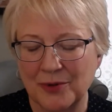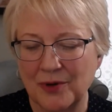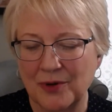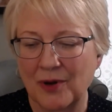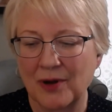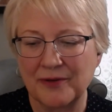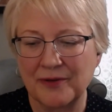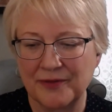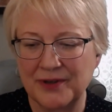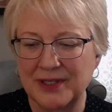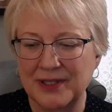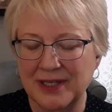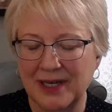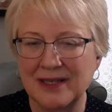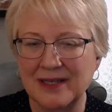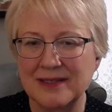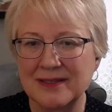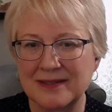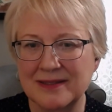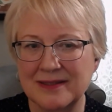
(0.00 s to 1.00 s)
pornography
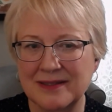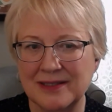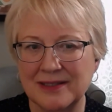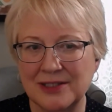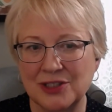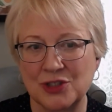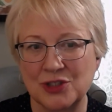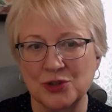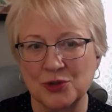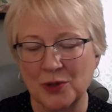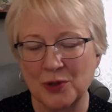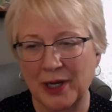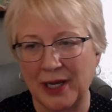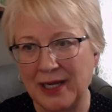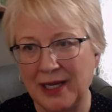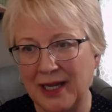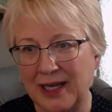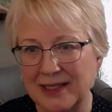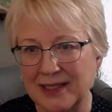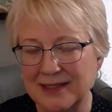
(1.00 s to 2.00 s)
does
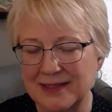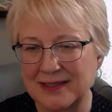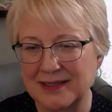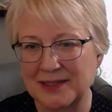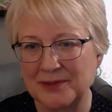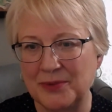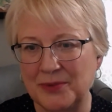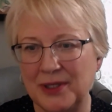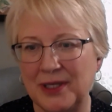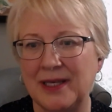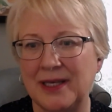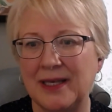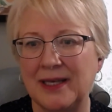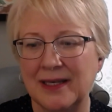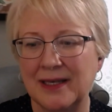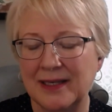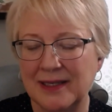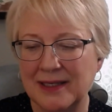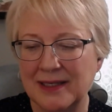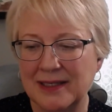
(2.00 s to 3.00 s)
train us to
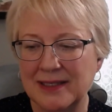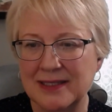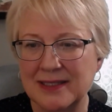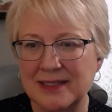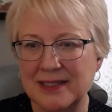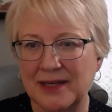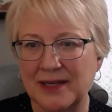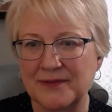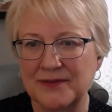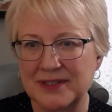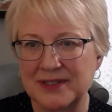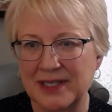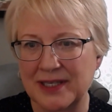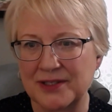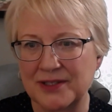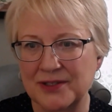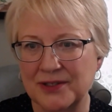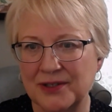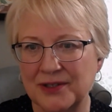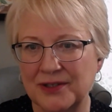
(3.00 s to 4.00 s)
be self
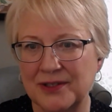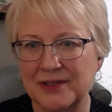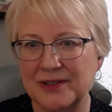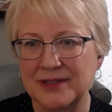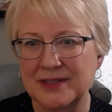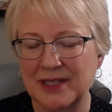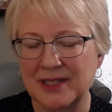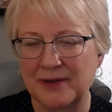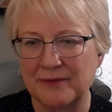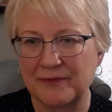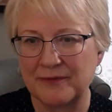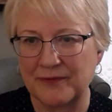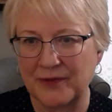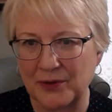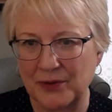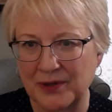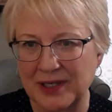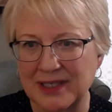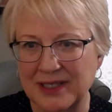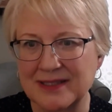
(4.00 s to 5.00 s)
centered, self
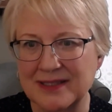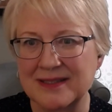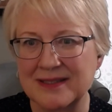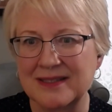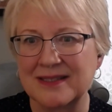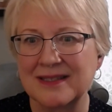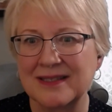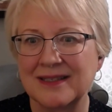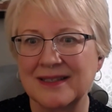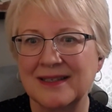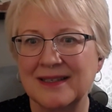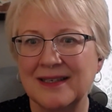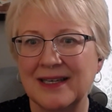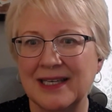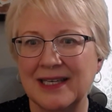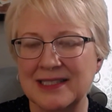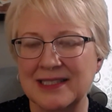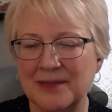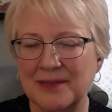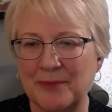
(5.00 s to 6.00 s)
focused.
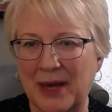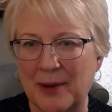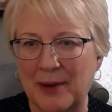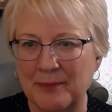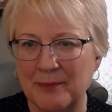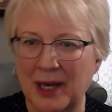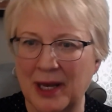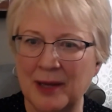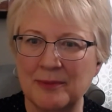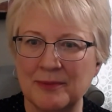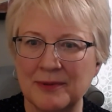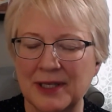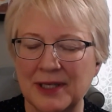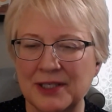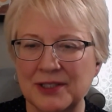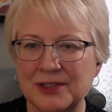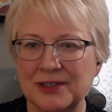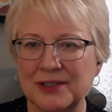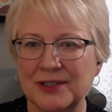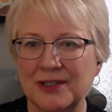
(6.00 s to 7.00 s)
It's about my
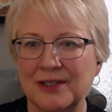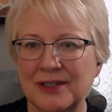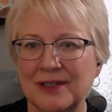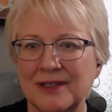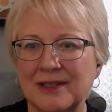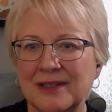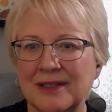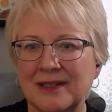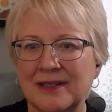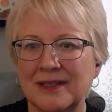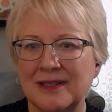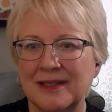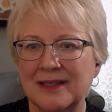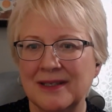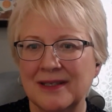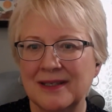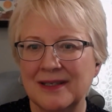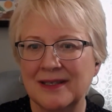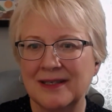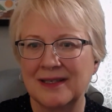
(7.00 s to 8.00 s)
pleasure.
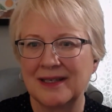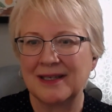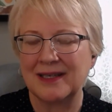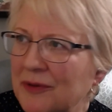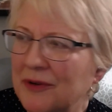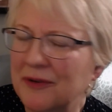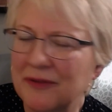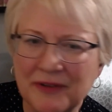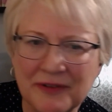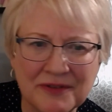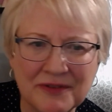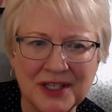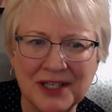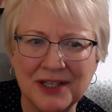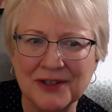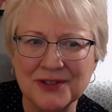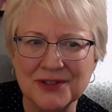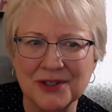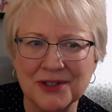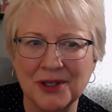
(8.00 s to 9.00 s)
Over 50
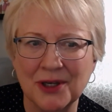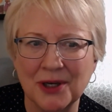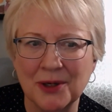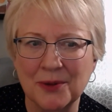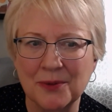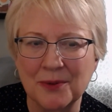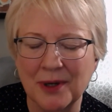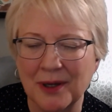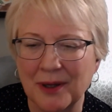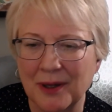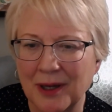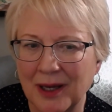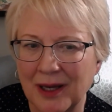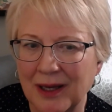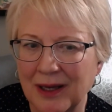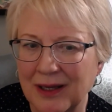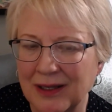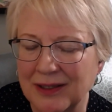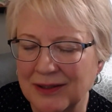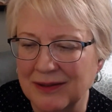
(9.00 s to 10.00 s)
years ago, uh,
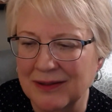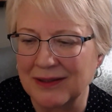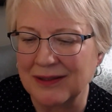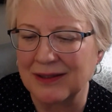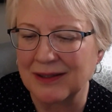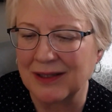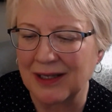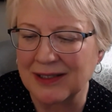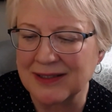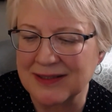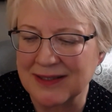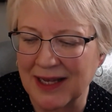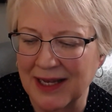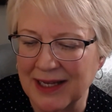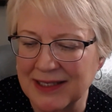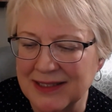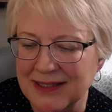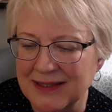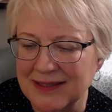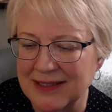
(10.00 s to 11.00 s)
uh, a
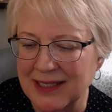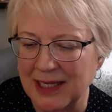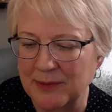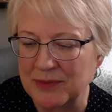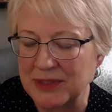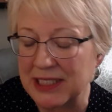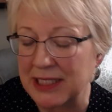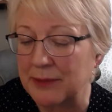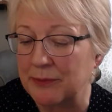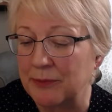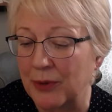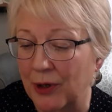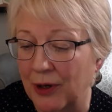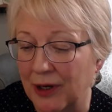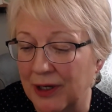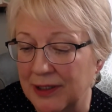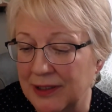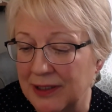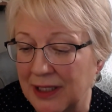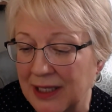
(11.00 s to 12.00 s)
scientist named
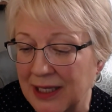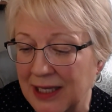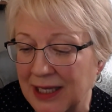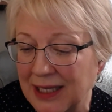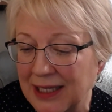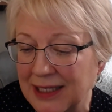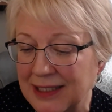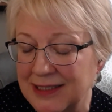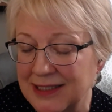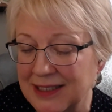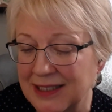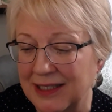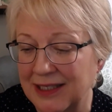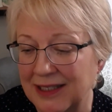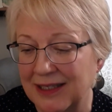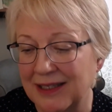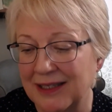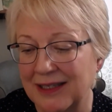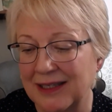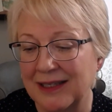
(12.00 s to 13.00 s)
Tinbergen mm-hmm.
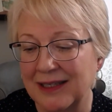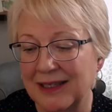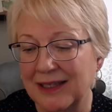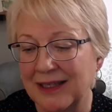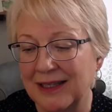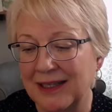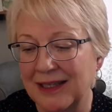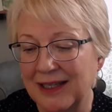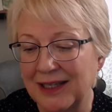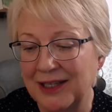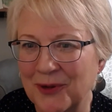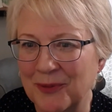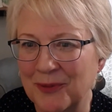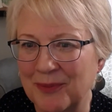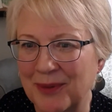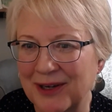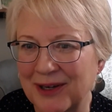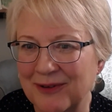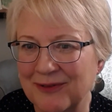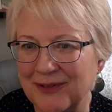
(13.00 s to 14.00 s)
did the whole
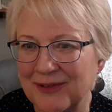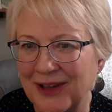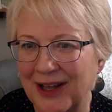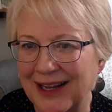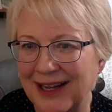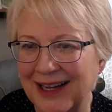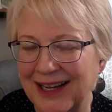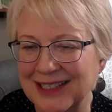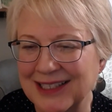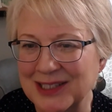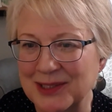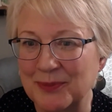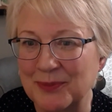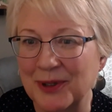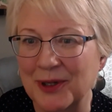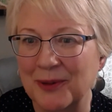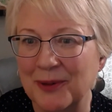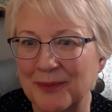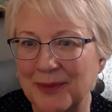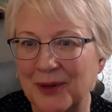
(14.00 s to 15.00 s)
butterfly
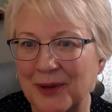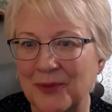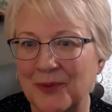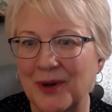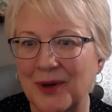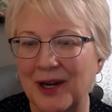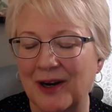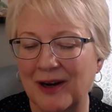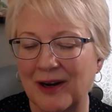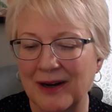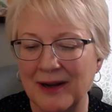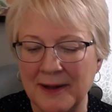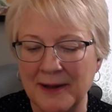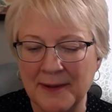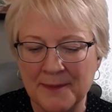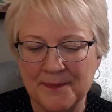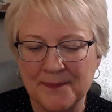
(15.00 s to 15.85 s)
experiment where